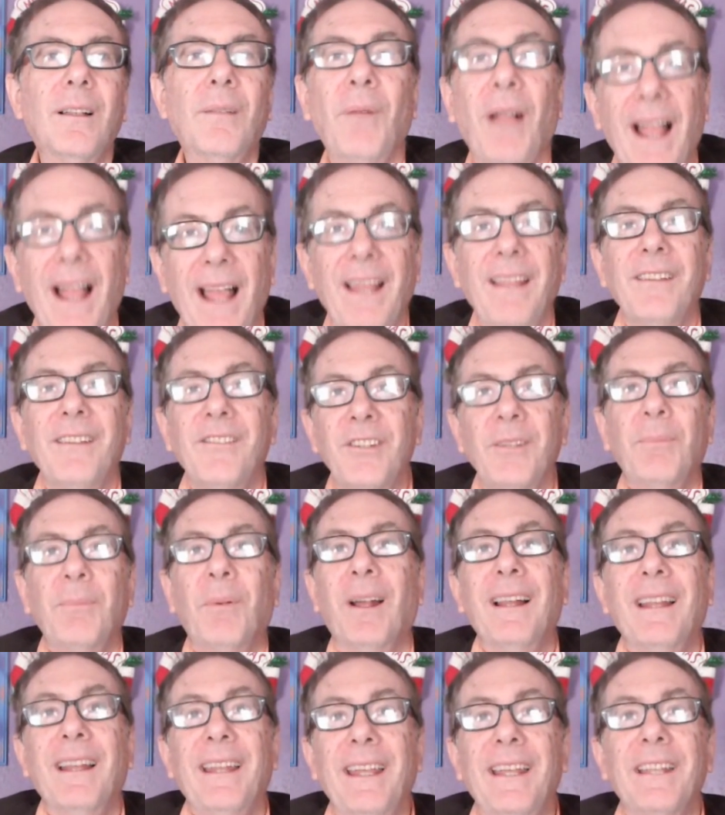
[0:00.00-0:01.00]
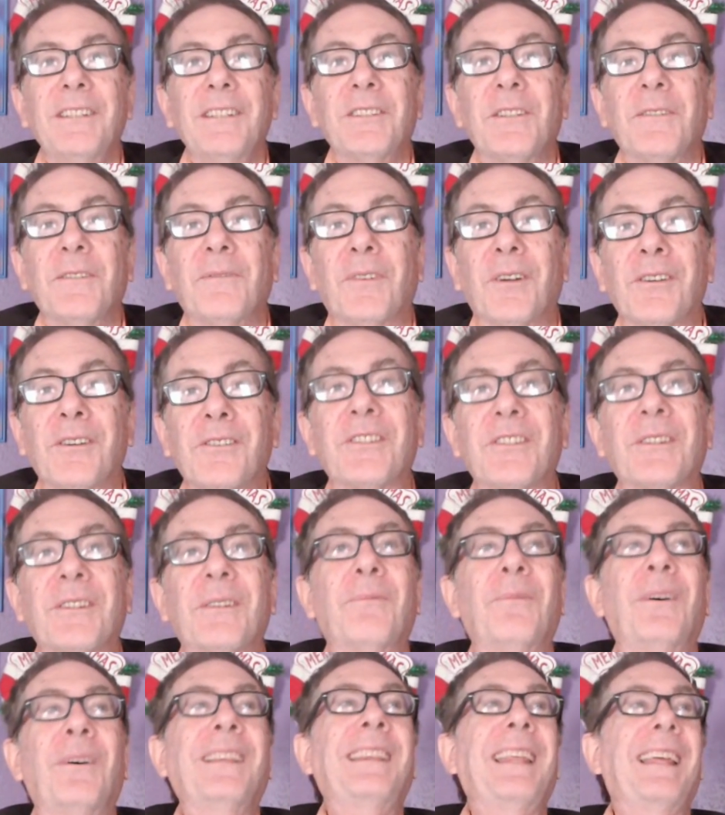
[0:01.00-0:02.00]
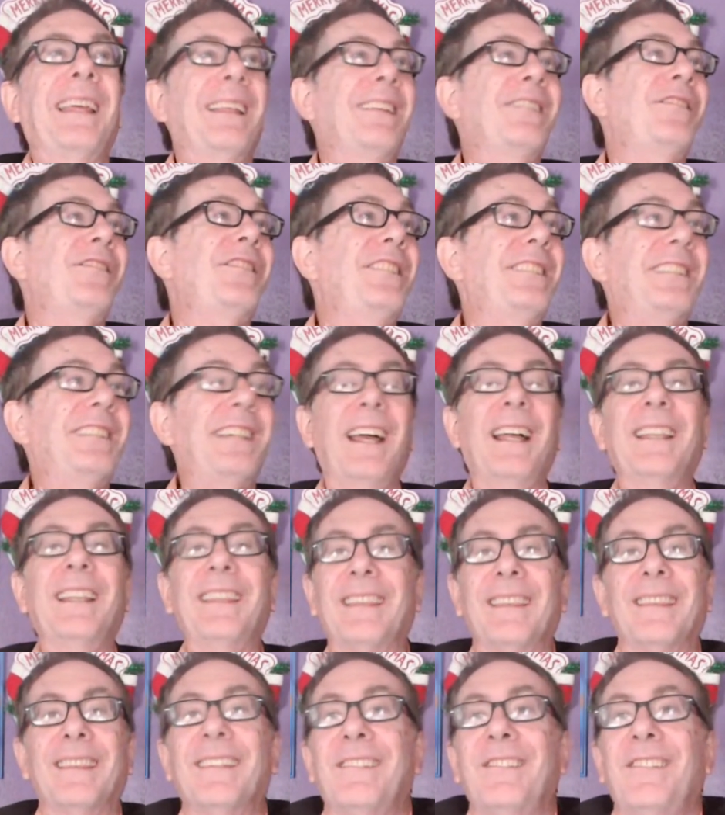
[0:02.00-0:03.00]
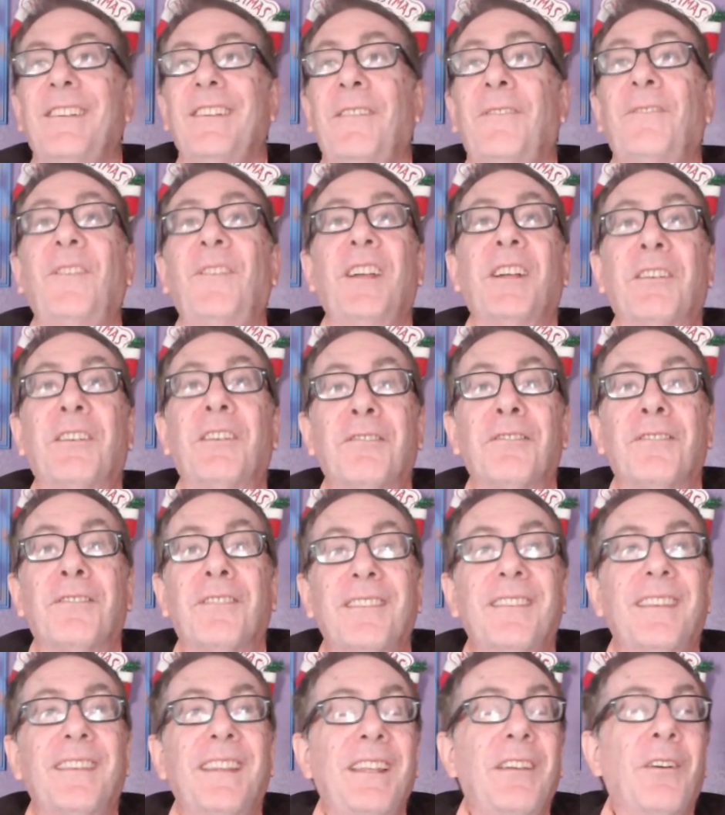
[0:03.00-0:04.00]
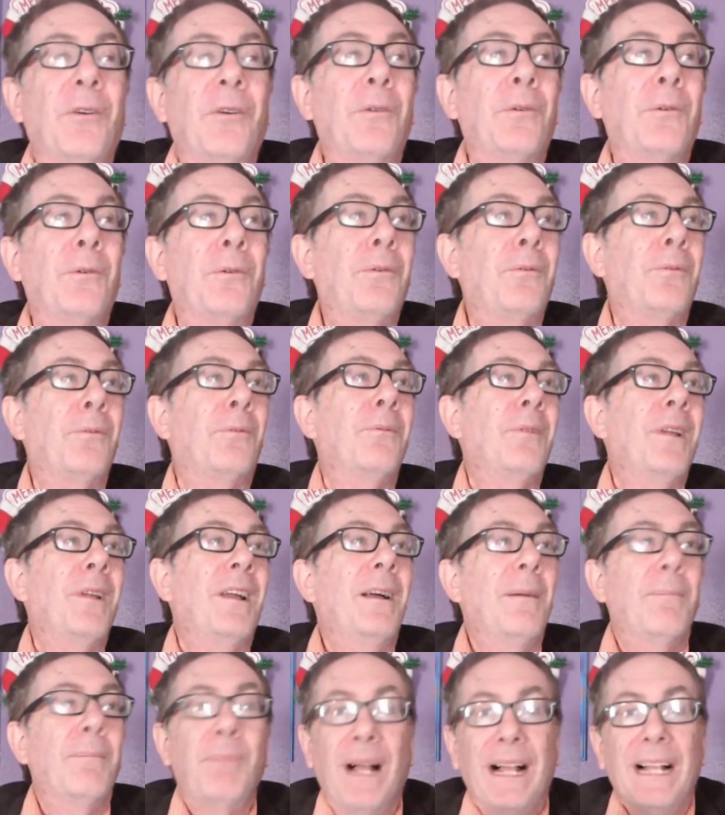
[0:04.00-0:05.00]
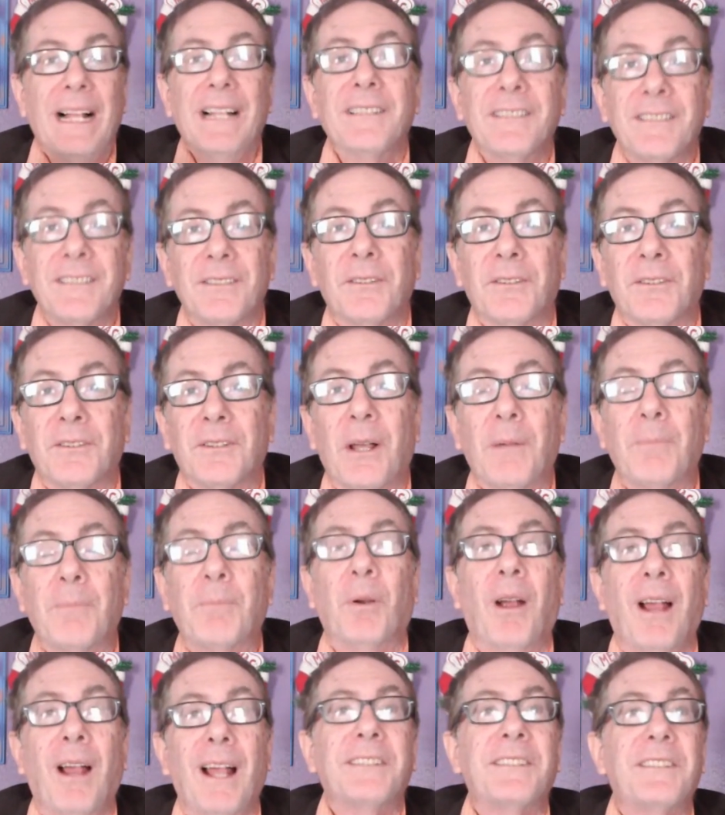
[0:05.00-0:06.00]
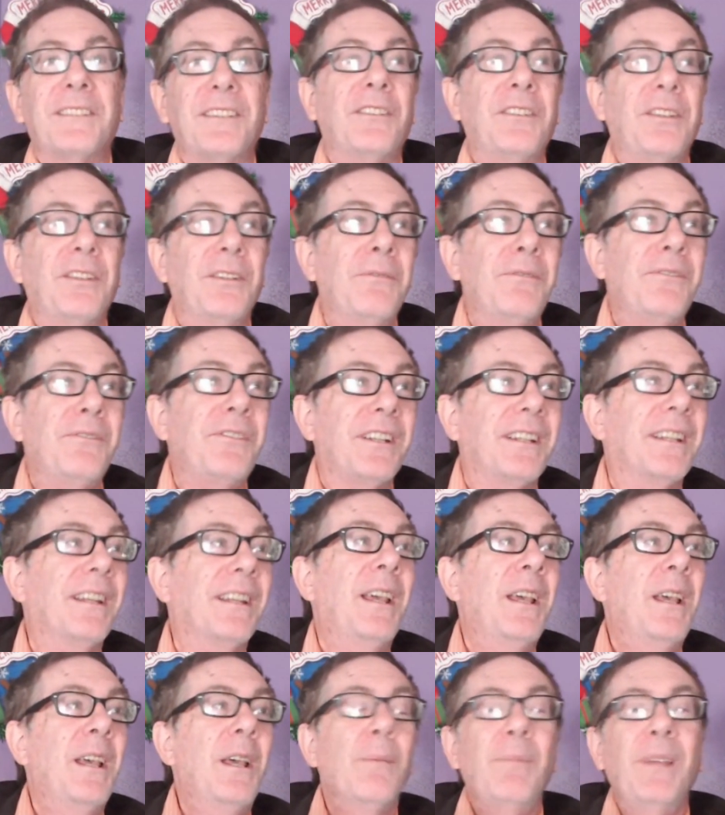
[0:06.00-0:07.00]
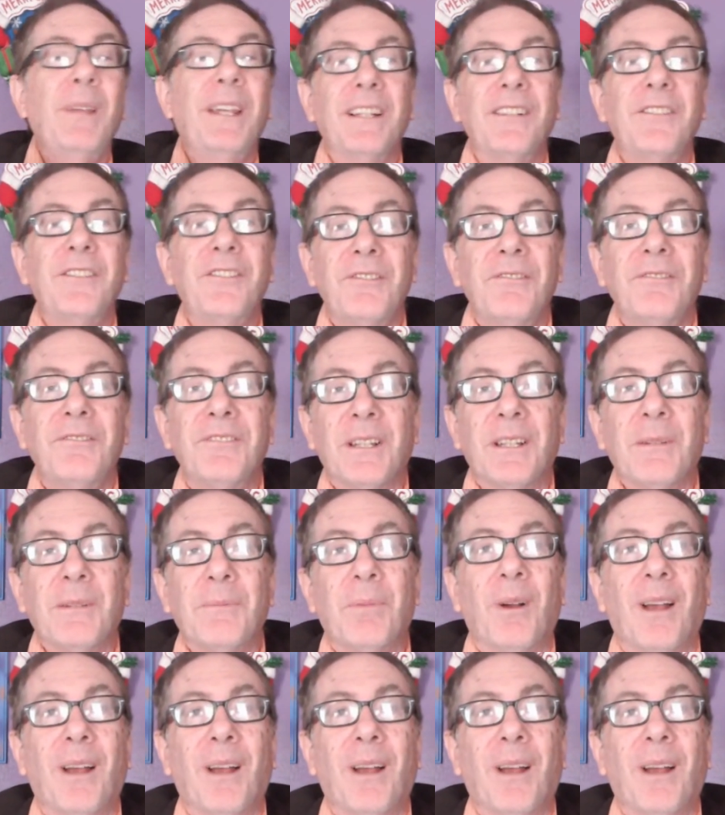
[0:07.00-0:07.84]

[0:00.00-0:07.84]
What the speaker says: Well, she probably is a virgin. She figured the whole puzzle of prostitution, because usually